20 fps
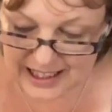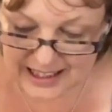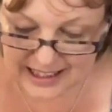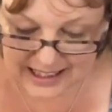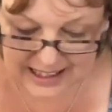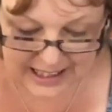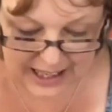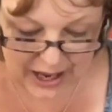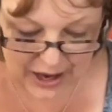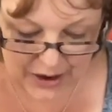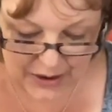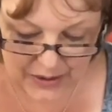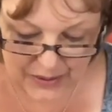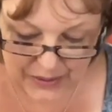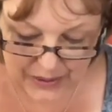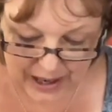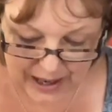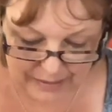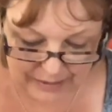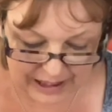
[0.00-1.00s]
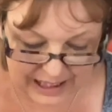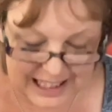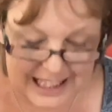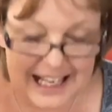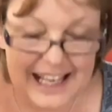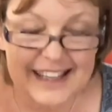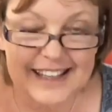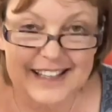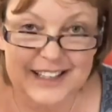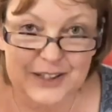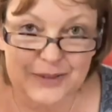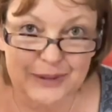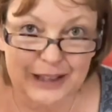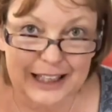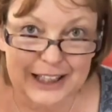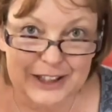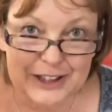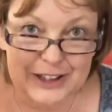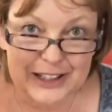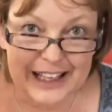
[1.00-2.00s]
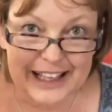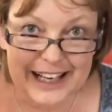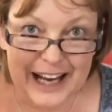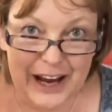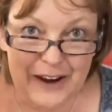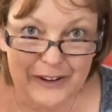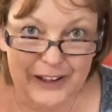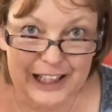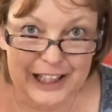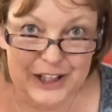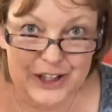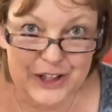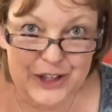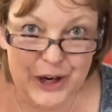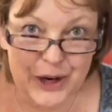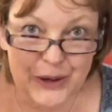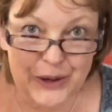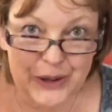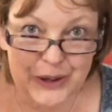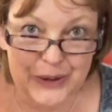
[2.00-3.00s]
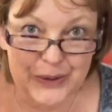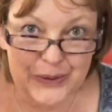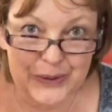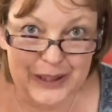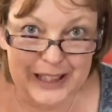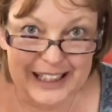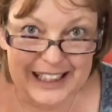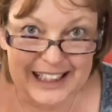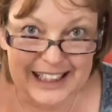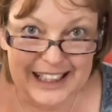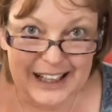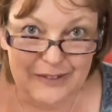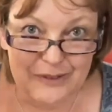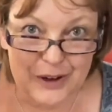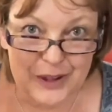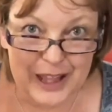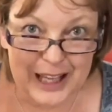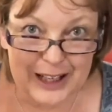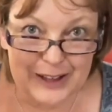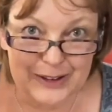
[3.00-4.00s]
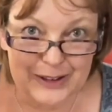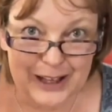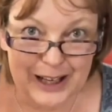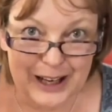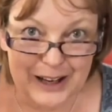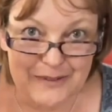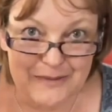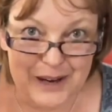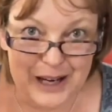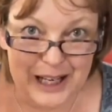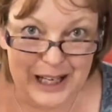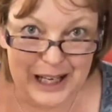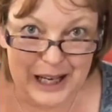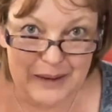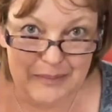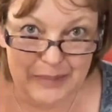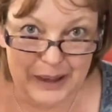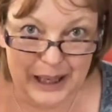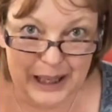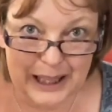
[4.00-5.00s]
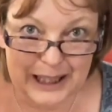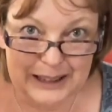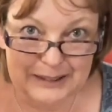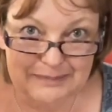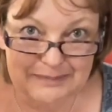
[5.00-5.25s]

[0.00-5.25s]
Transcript: So I'm going to take these away and do that now, and I'll show you what they look like when I come back.